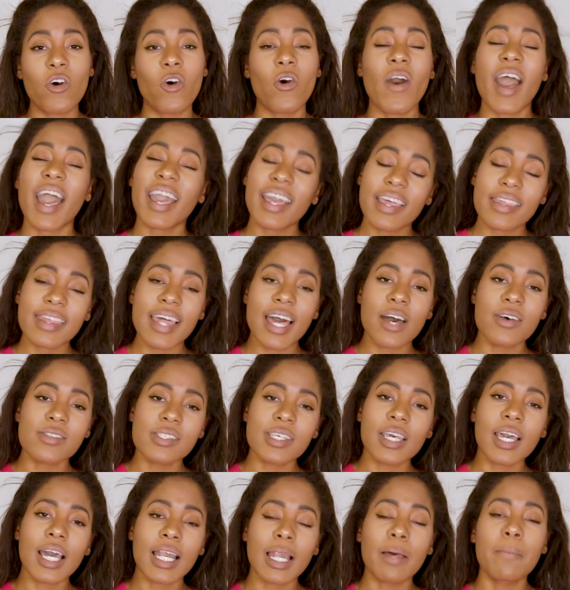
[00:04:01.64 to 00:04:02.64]
or
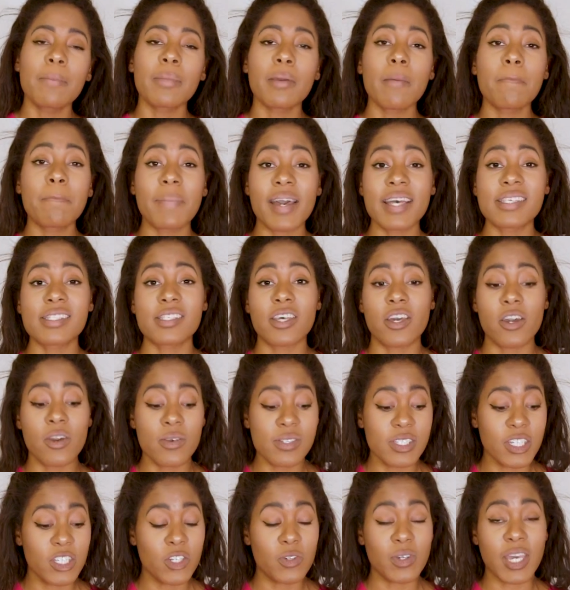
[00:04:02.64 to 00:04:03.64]
8,000 Colombian
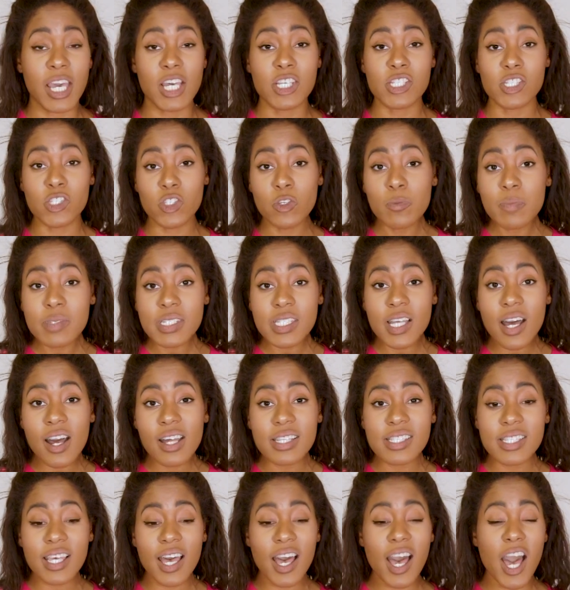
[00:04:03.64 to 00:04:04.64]
pesos and you'll get a soup
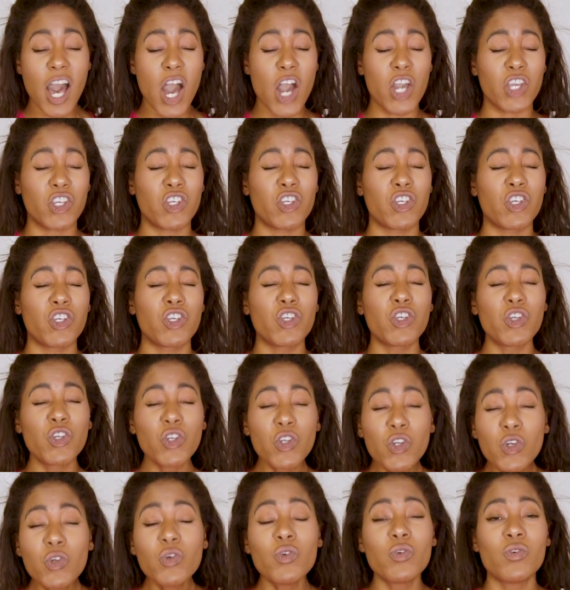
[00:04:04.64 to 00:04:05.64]
starter, a
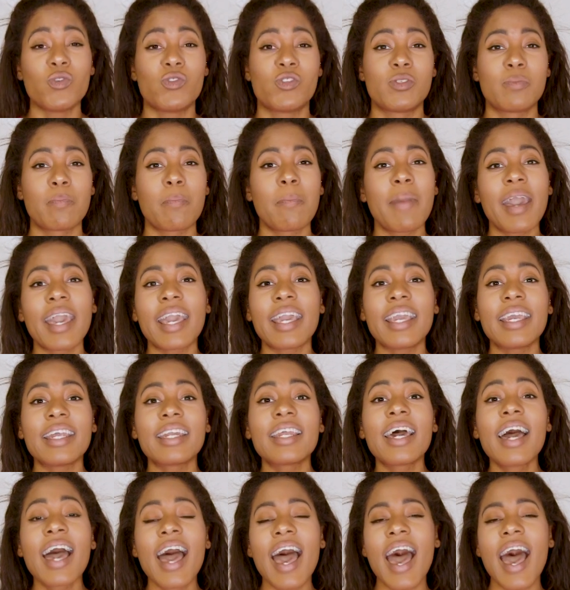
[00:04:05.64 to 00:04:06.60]
huge main,